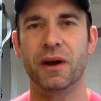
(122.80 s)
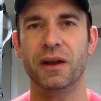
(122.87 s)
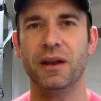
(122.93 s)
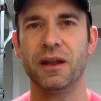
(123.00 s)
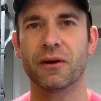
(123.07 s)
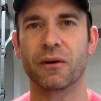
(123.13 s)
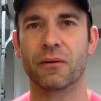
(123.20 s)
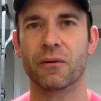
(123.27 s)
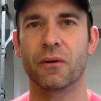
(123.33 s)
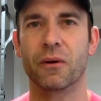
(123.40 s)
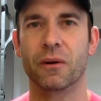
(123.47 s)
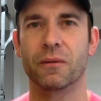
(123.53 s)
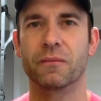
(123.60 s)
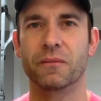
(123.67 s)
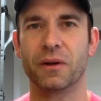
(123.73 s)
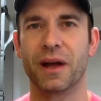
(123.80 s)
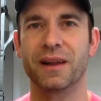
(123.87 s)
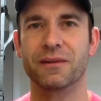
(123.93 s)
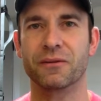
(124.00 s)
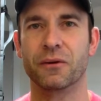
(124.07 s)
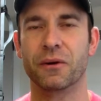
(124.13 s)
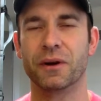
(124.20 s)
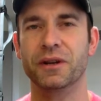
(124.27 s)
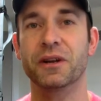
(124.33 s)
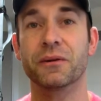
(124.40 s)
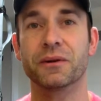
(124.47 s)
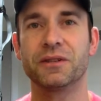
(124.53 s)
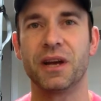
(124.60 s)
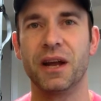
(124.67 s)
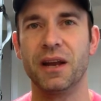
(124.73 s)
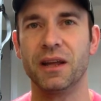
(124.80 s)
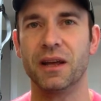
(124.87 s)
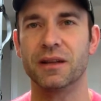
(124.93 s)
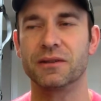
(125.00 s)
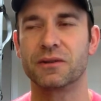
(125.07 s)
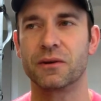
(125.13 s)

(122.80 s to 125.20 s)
knee or irritating it.